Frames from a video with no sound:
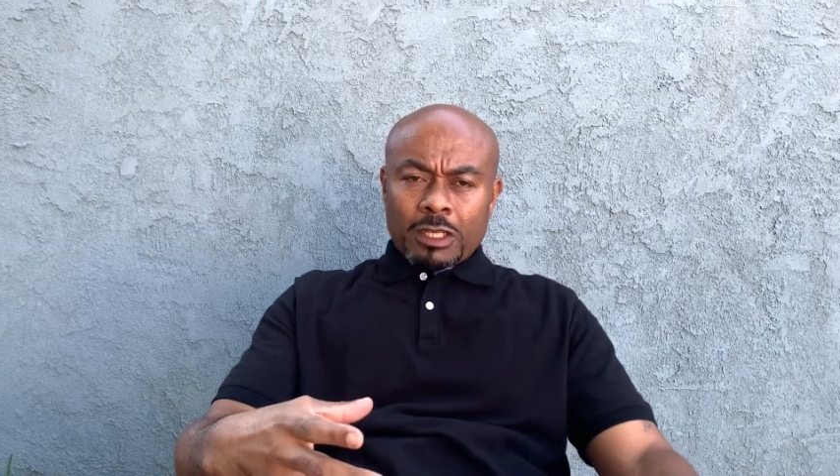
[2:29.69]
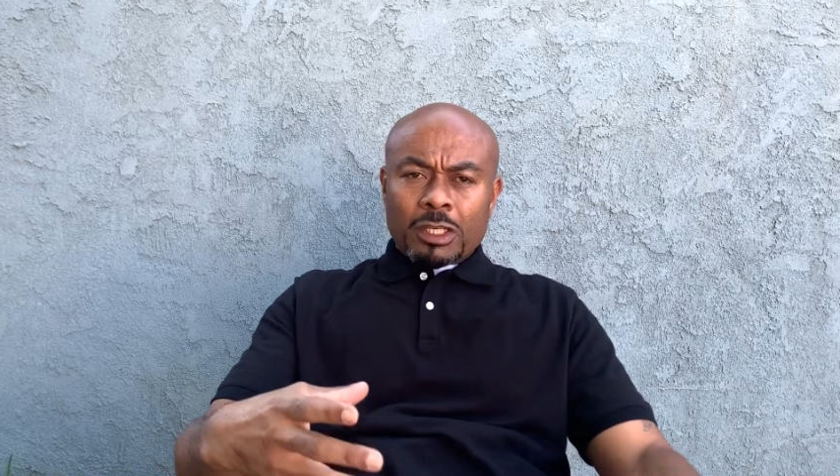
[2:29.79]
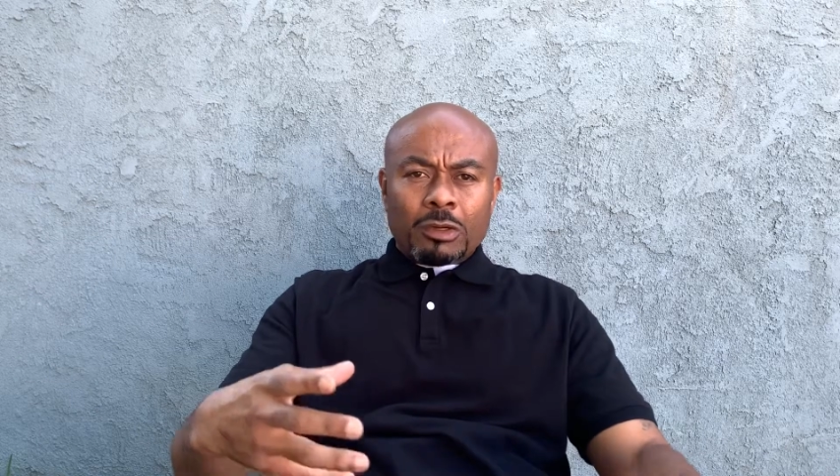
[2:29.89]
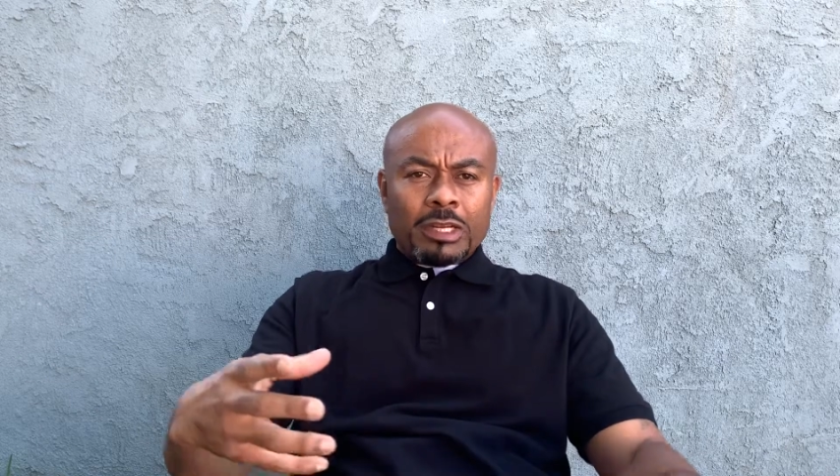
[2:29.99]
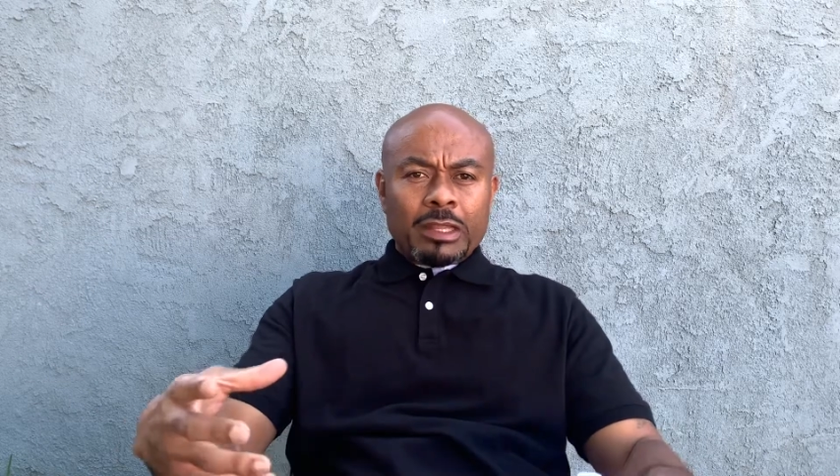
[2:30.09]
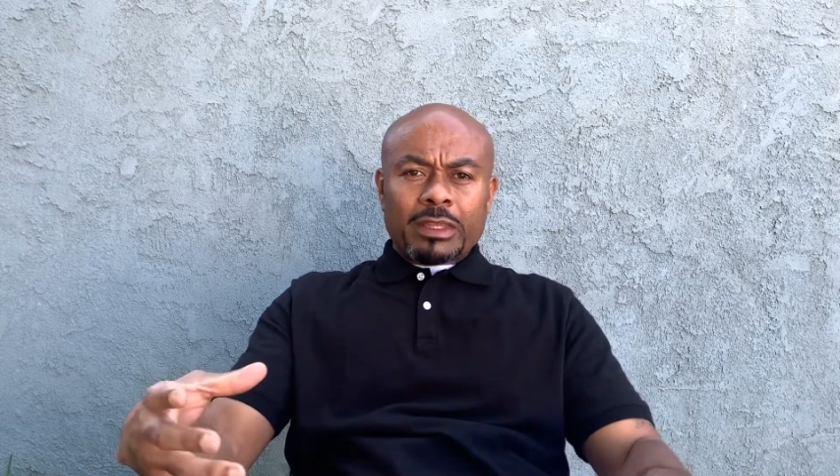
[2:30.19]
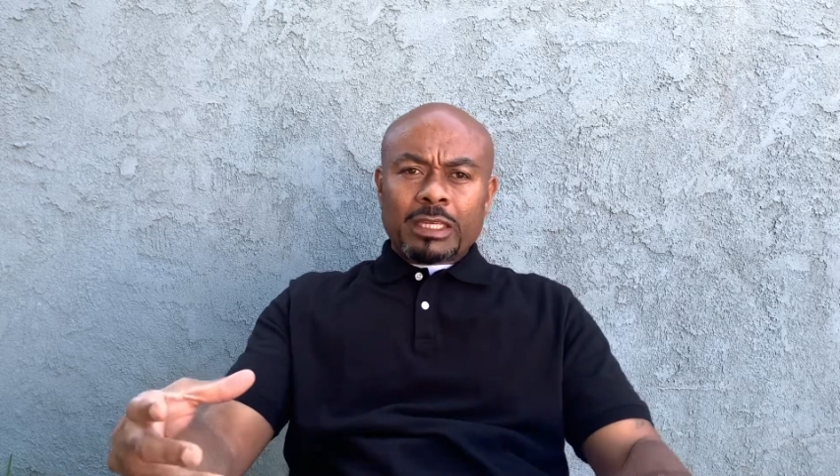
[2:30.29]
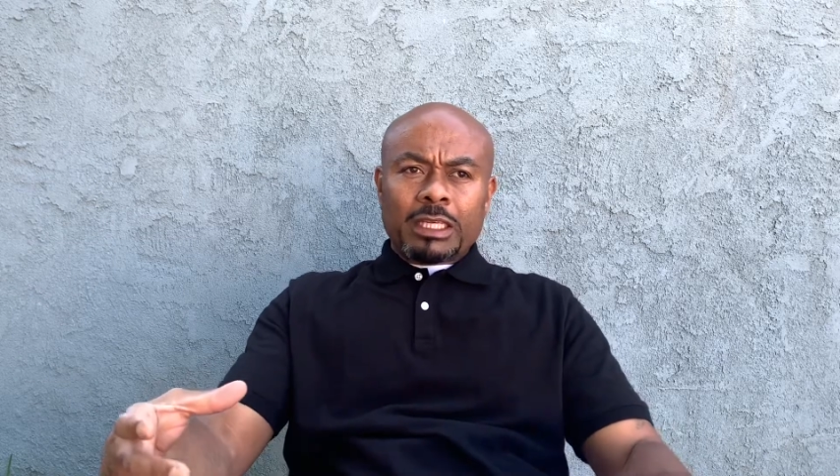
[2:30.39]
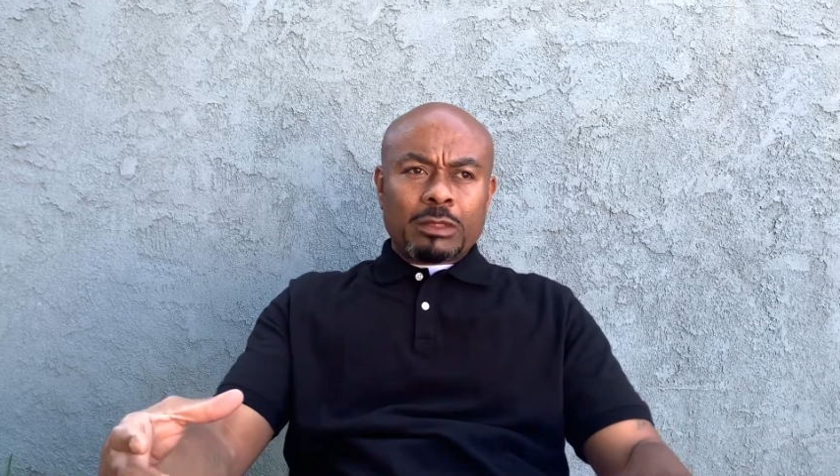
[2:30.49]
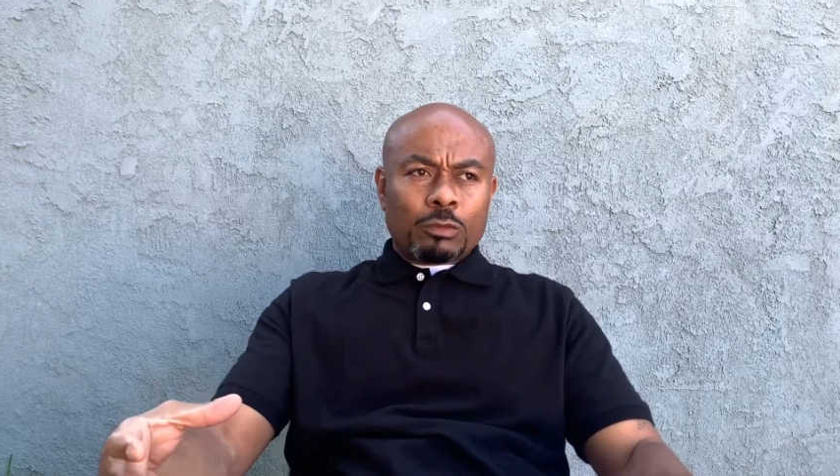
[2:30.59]
No,
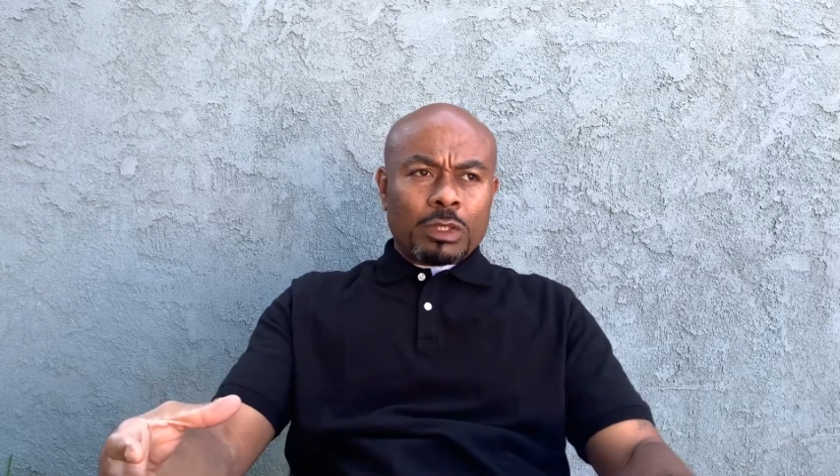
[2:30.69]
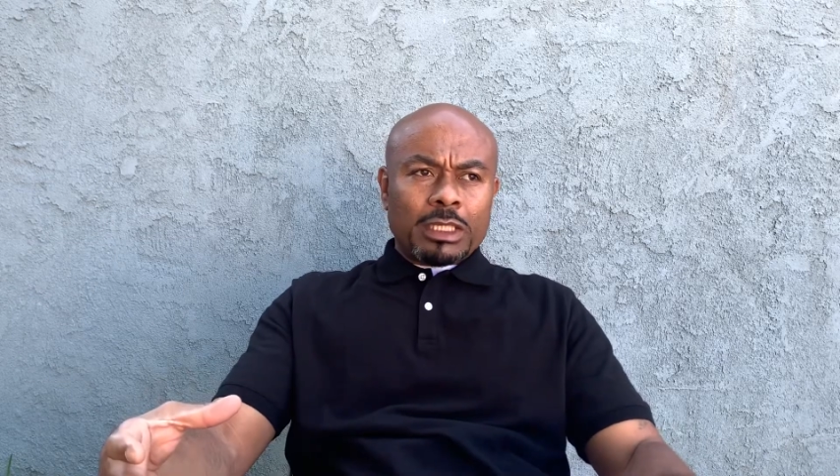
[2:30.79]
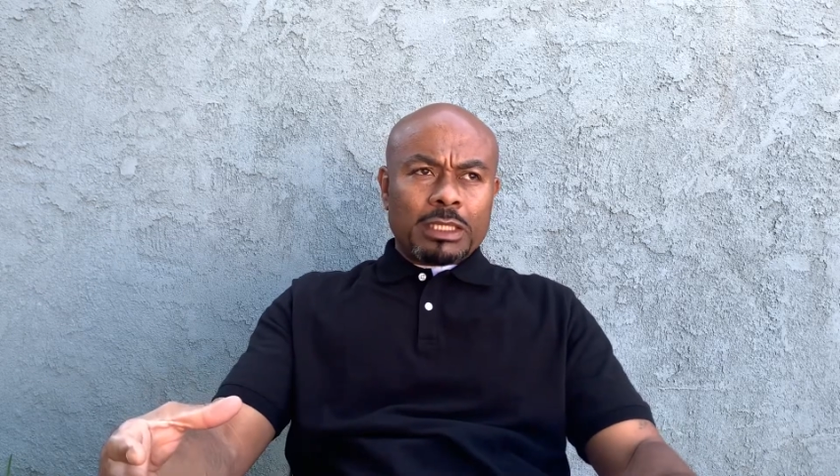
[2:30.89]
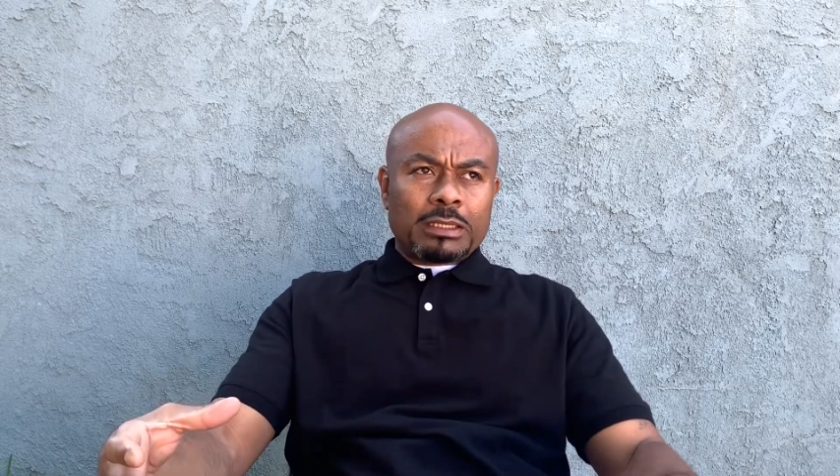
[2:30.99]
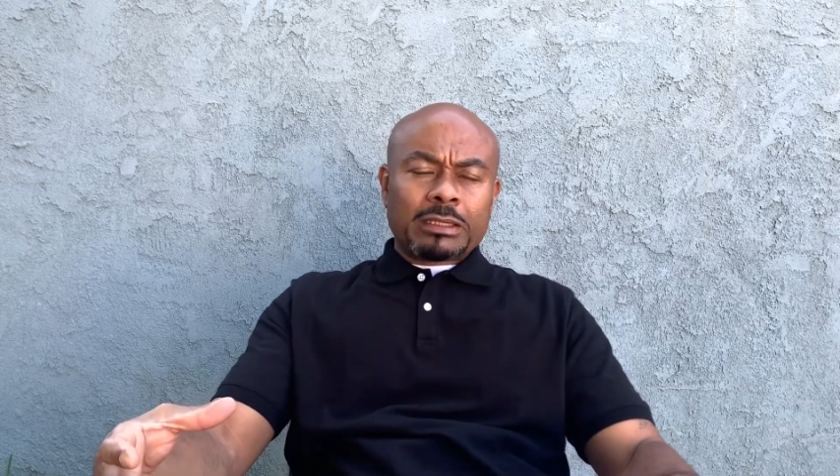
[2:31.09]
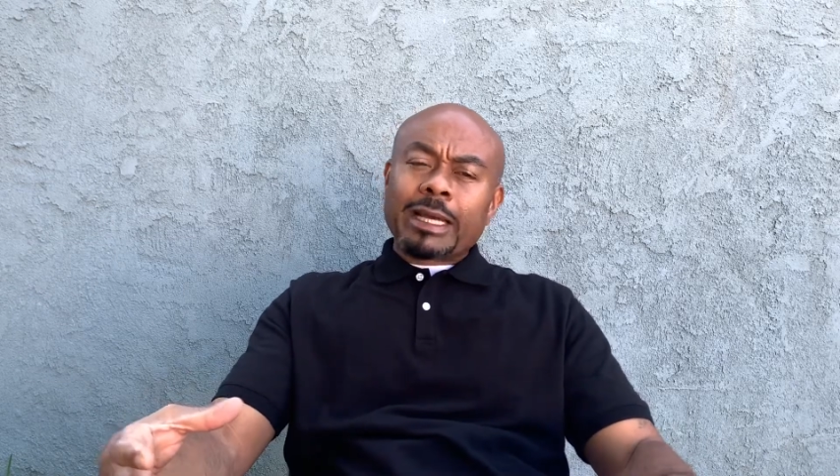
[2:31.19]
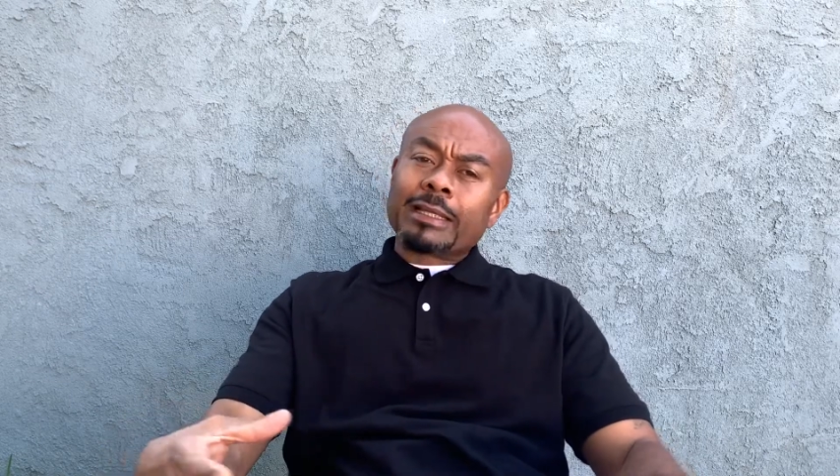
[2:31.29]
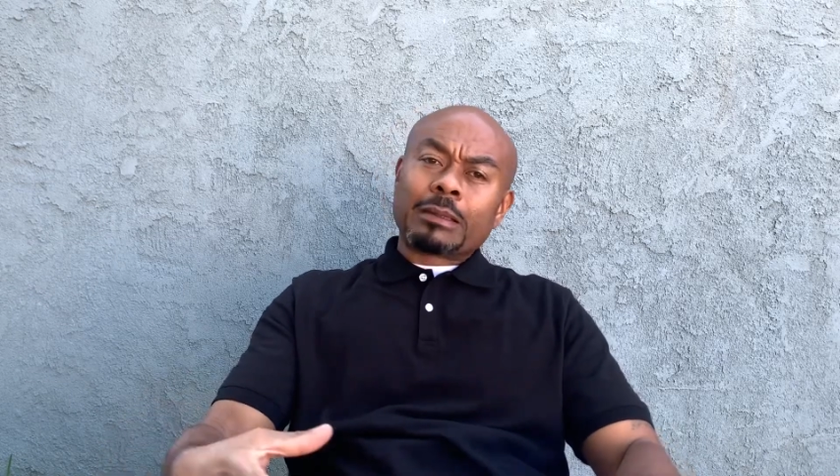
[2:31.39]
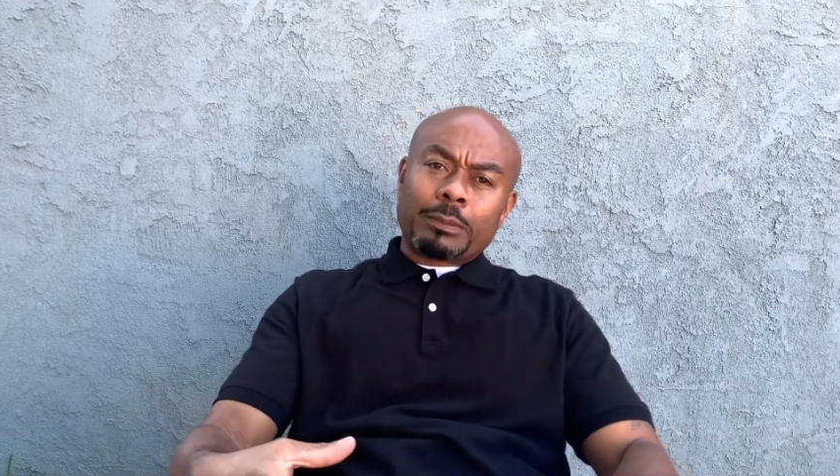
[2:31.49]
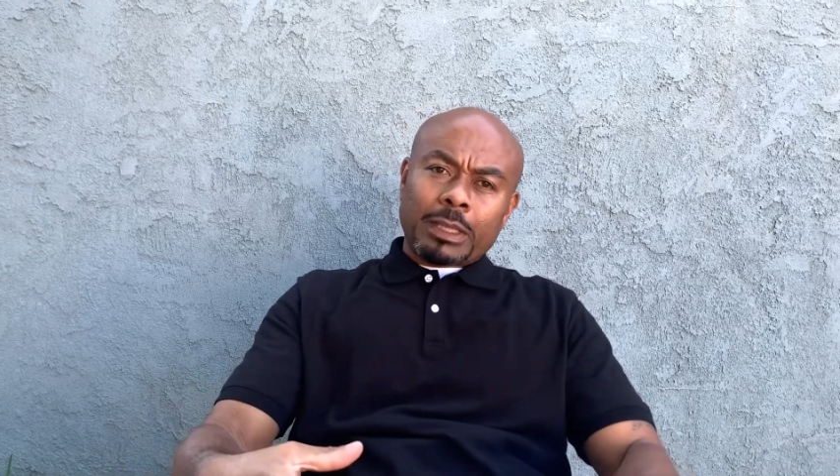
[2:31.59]
nothing can really take
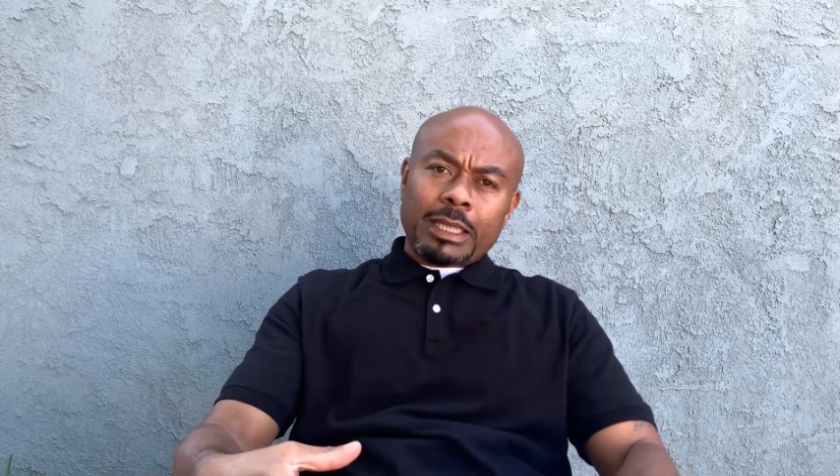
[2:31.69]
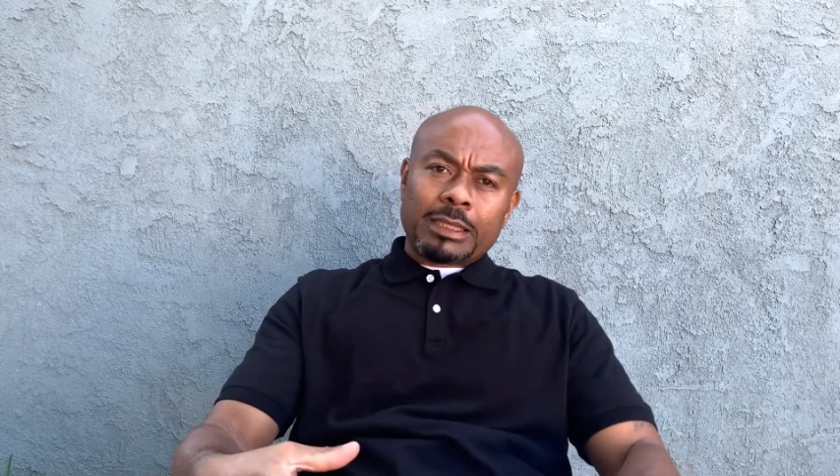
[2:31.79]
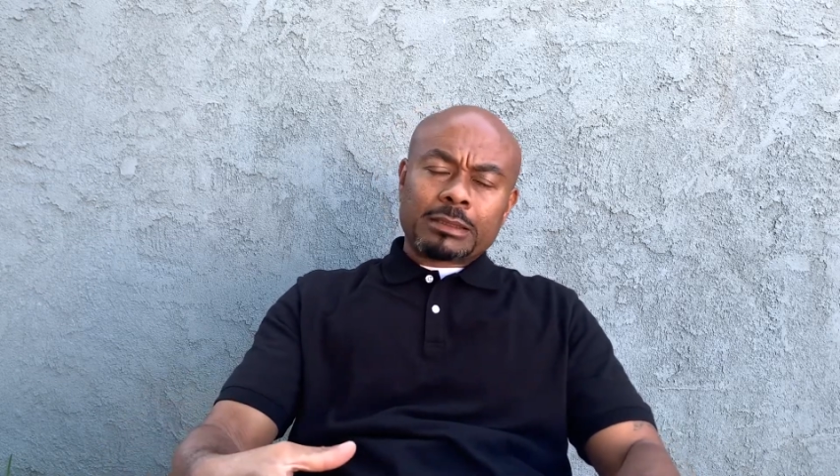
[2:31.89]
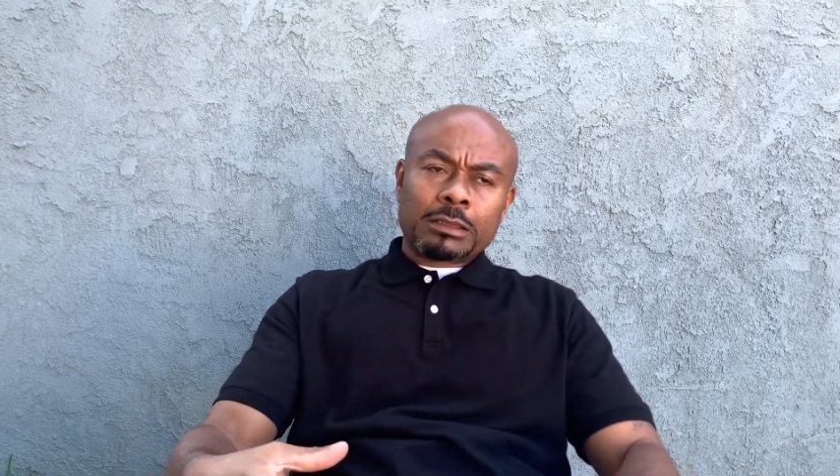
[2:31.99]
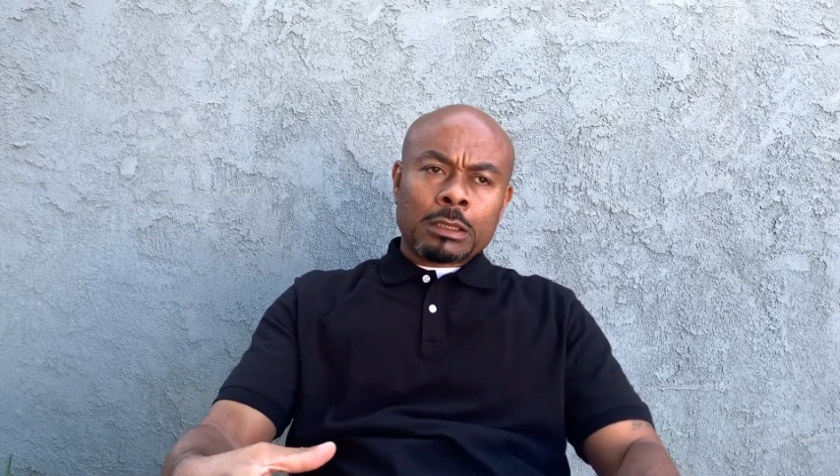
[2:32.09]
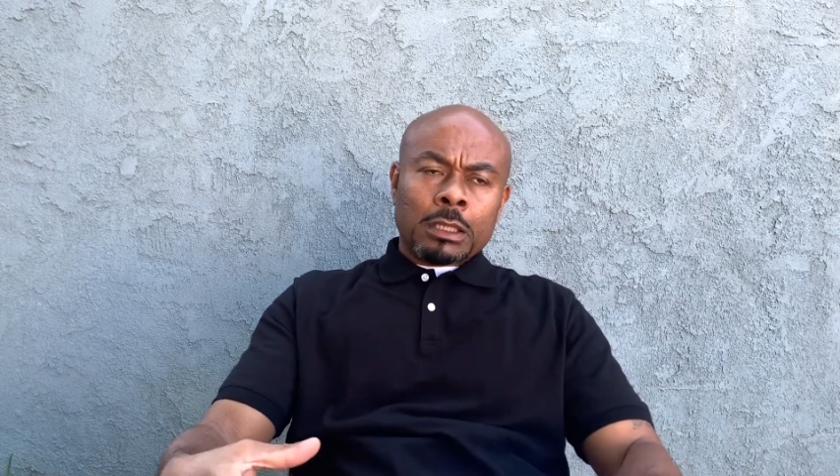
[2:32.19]
the place